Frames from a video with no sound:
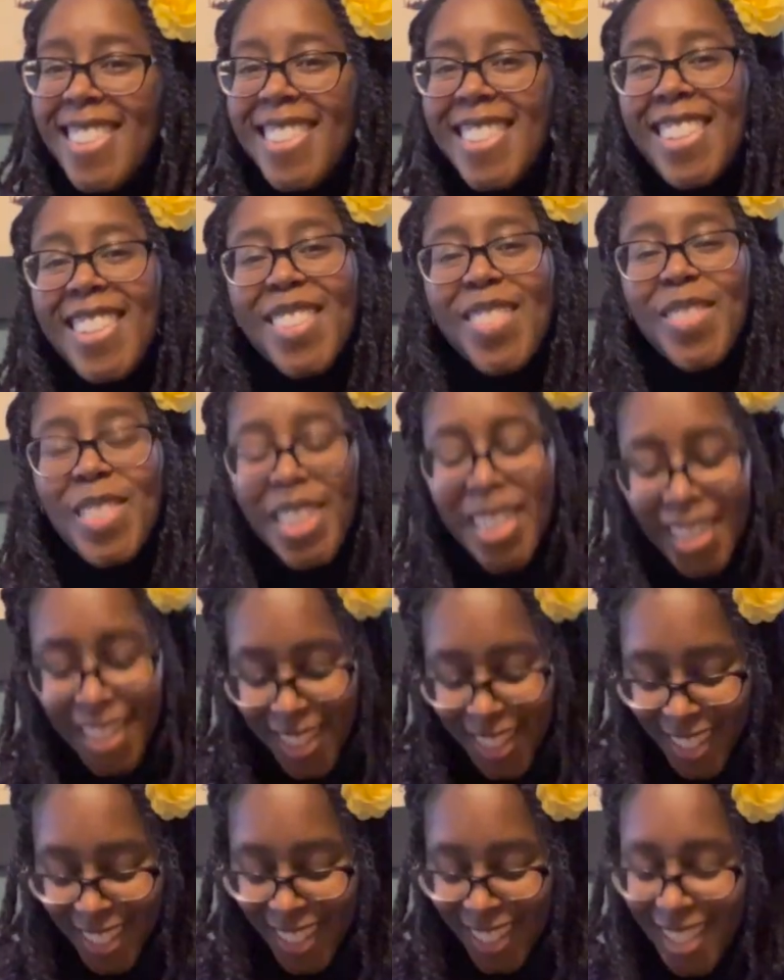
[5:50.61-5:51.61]
So, but
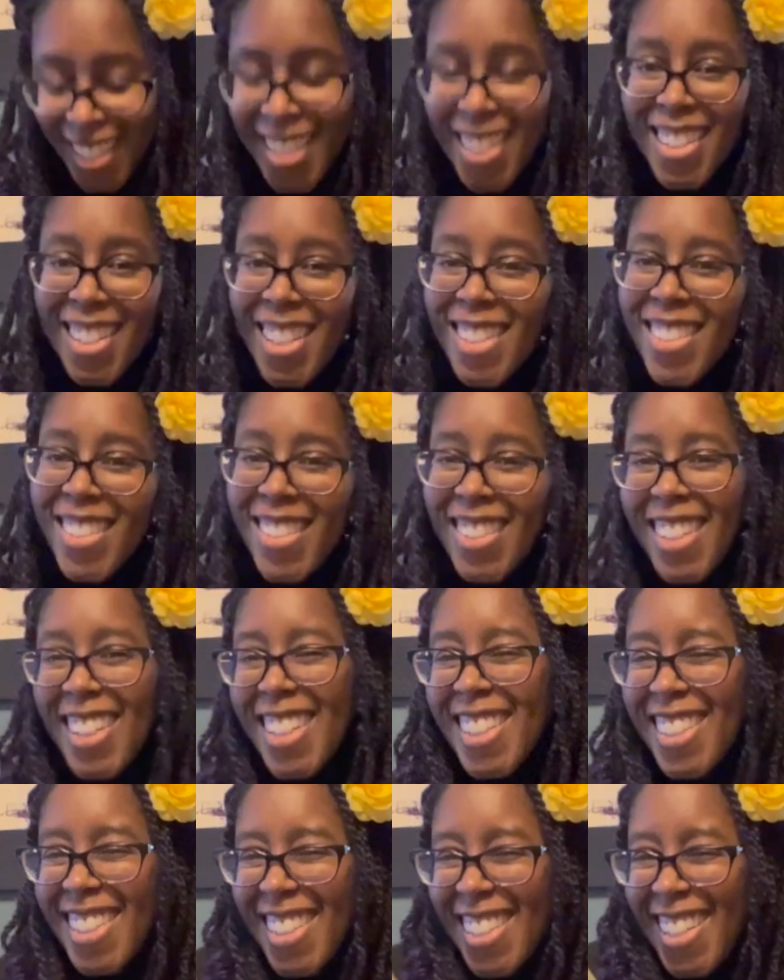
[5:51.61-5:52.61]
this is just another
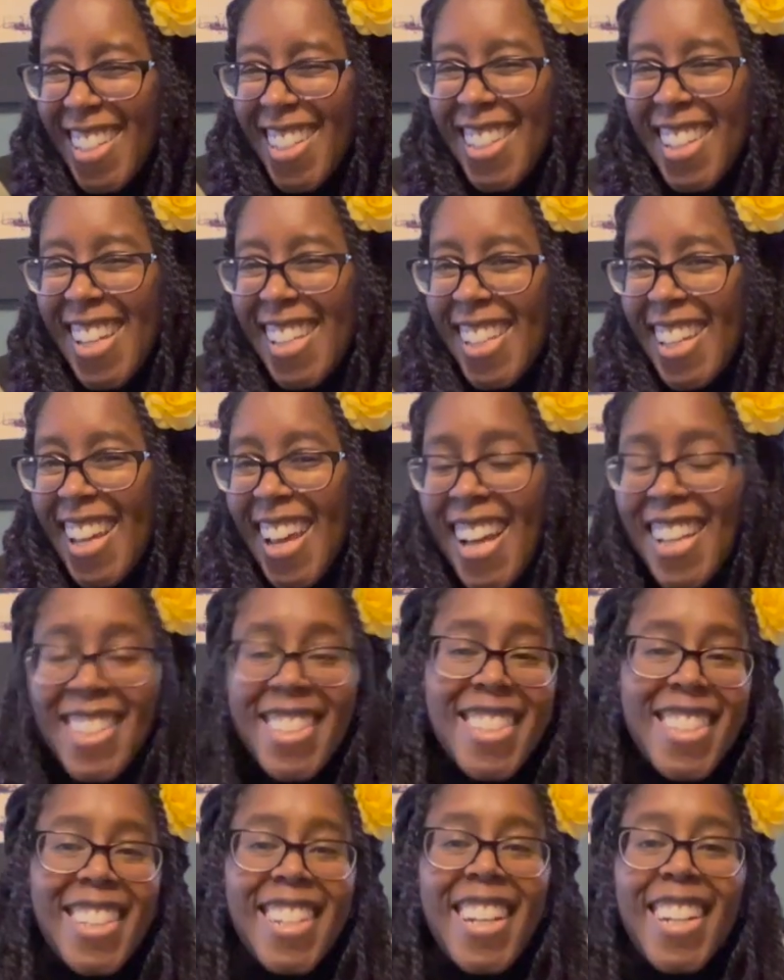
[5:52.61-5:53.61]
thing. I like cats,
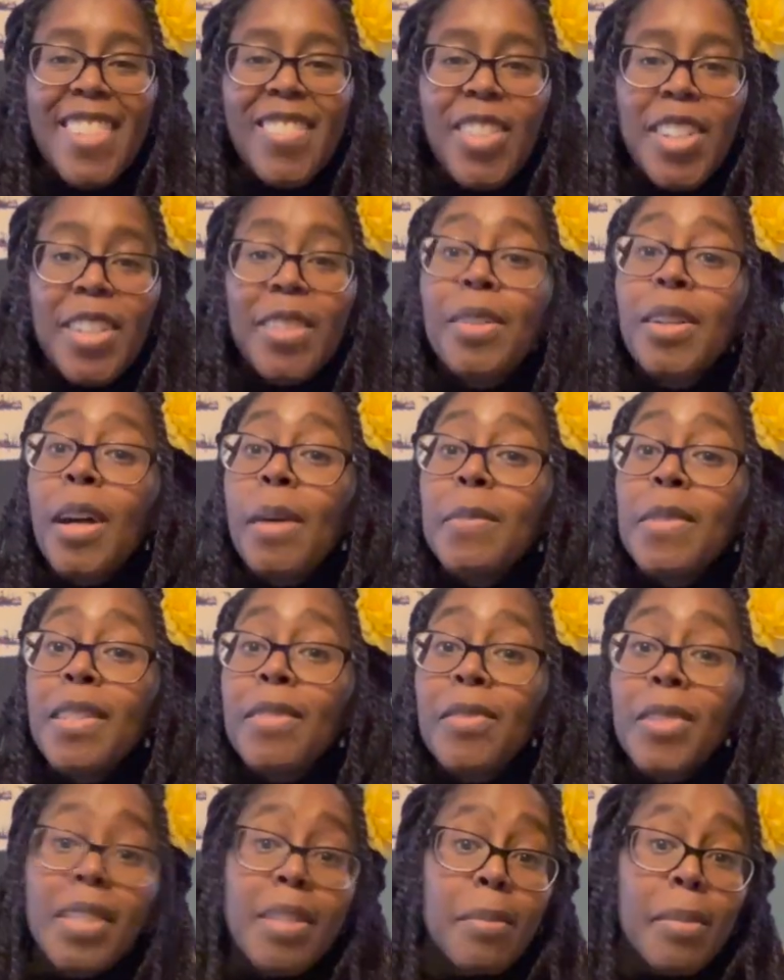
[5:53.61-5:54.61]
and anybody who comes to
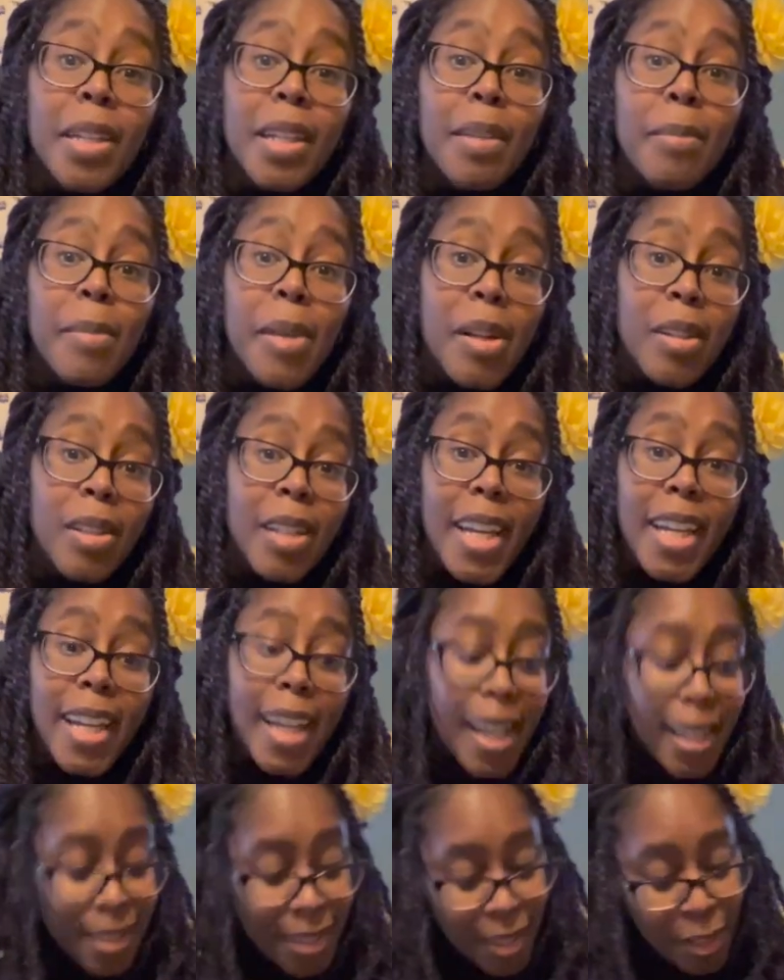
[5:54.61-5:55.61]
visit me had better like
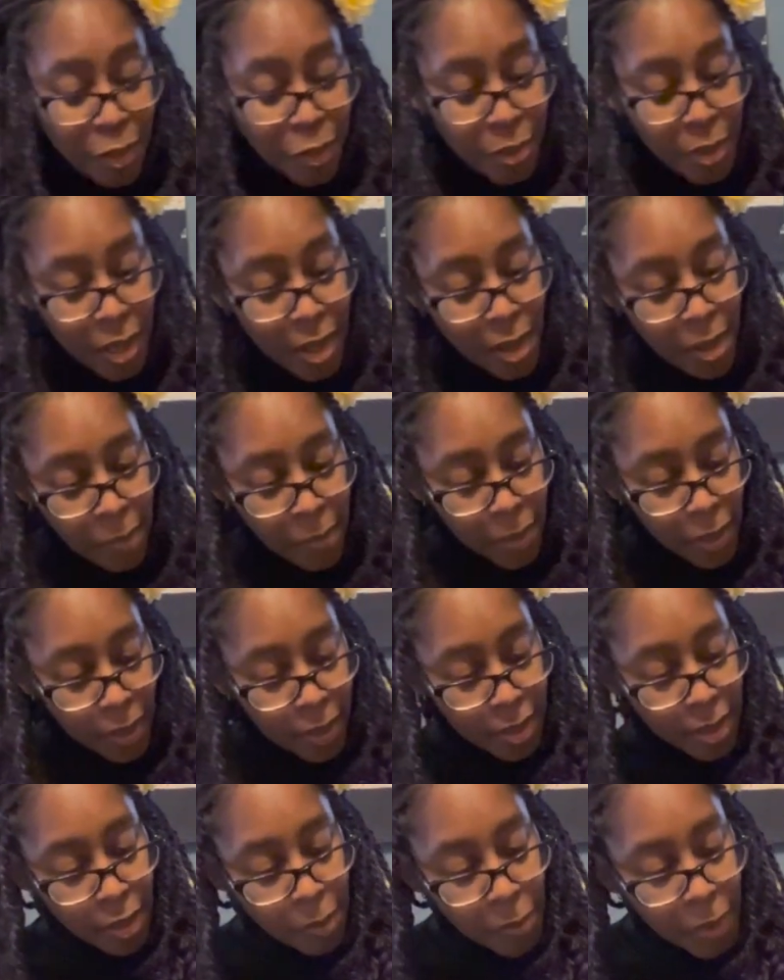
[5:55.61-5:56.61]
cats too,
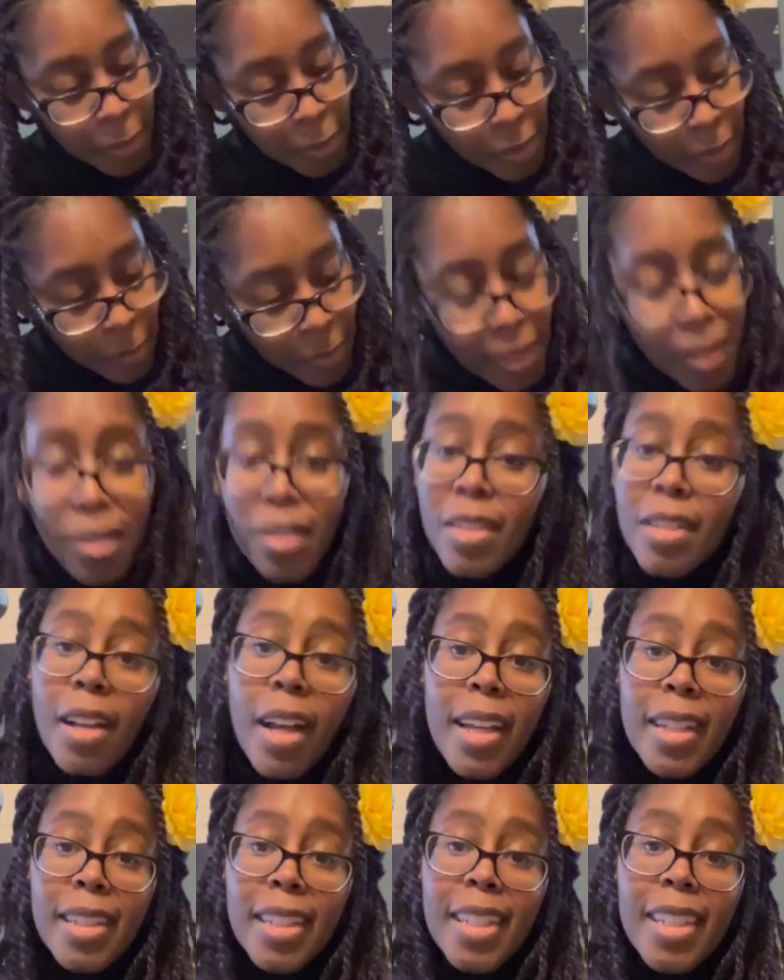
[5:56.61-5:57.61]
because they'll meet little Mr.
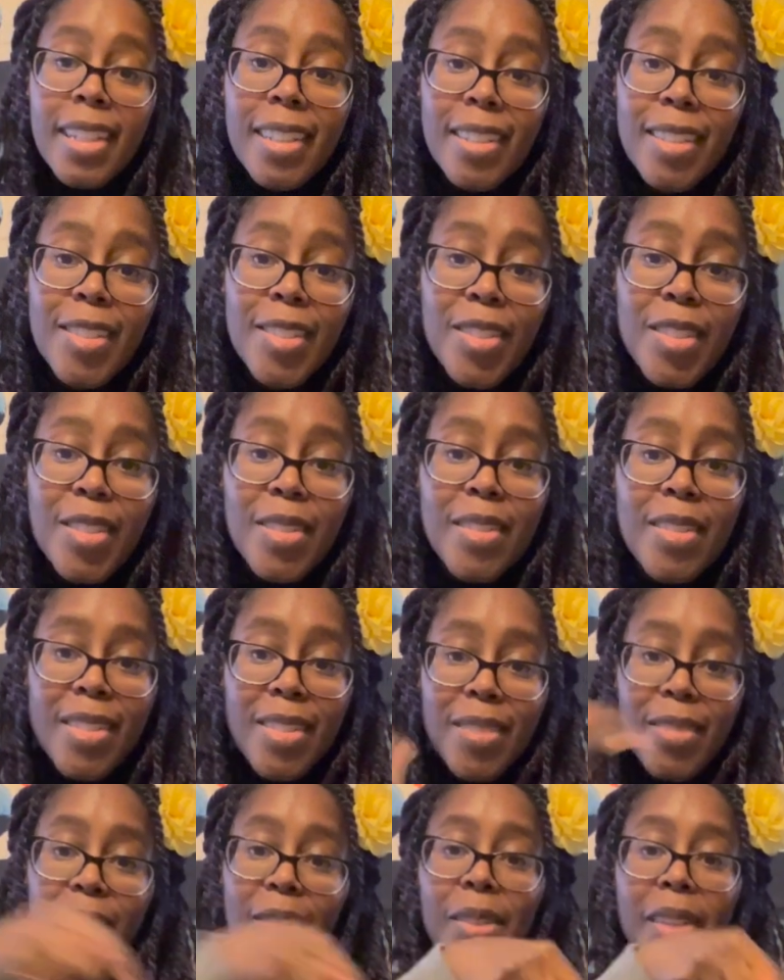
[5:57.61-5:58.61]
Snidely, who's who
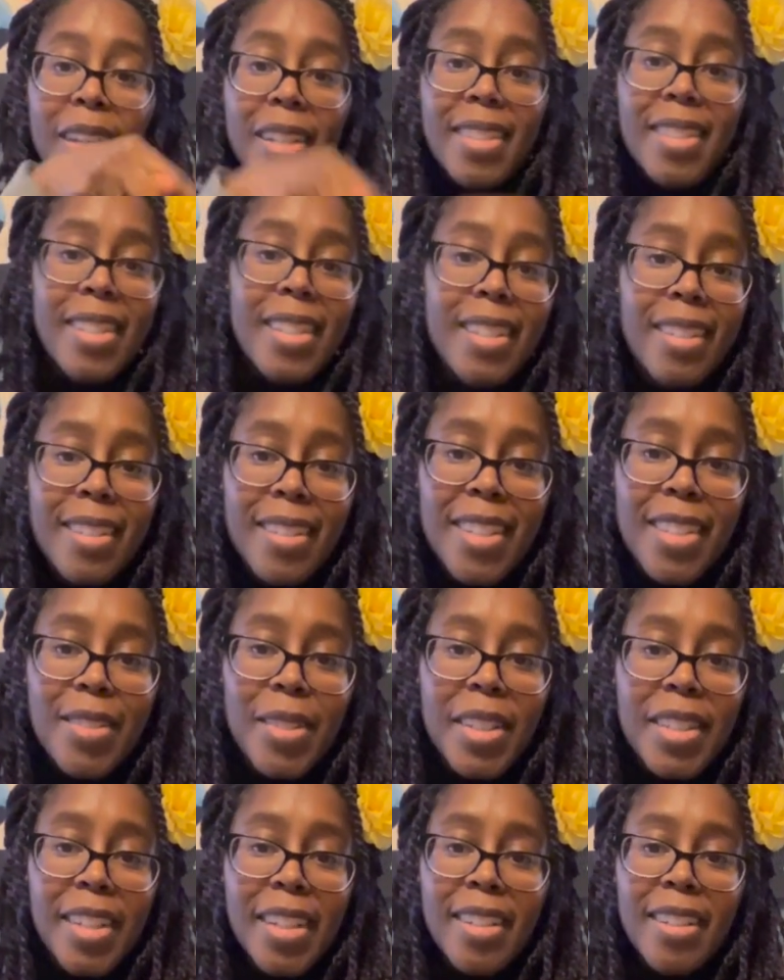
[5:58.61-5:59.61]
you can't see. He's
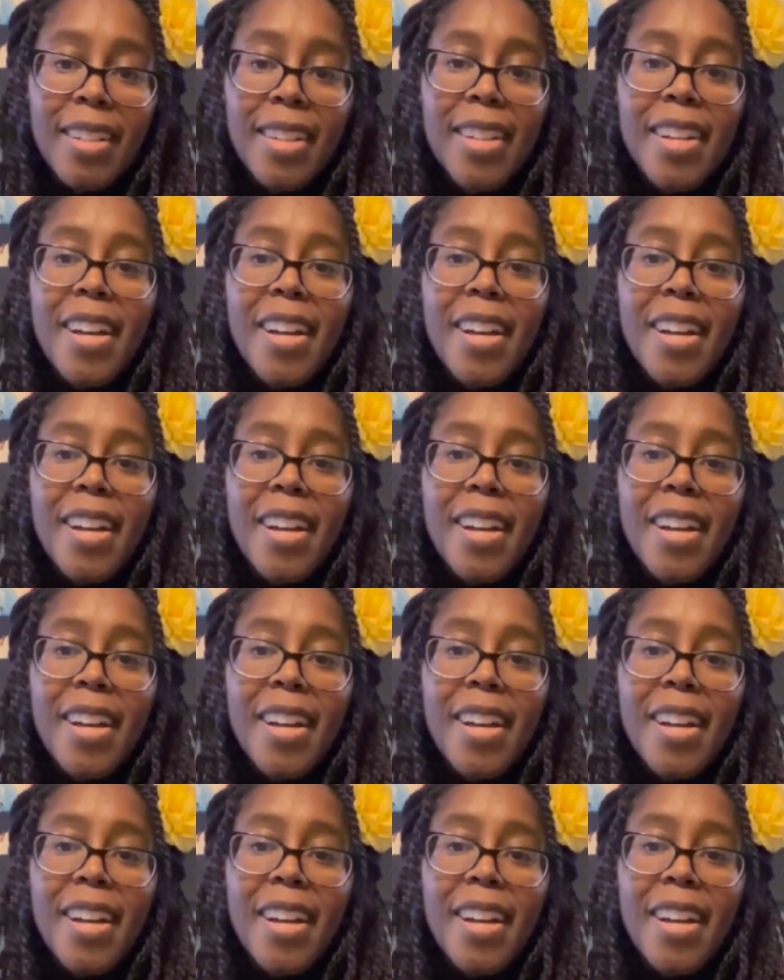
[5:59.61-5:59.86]
right there.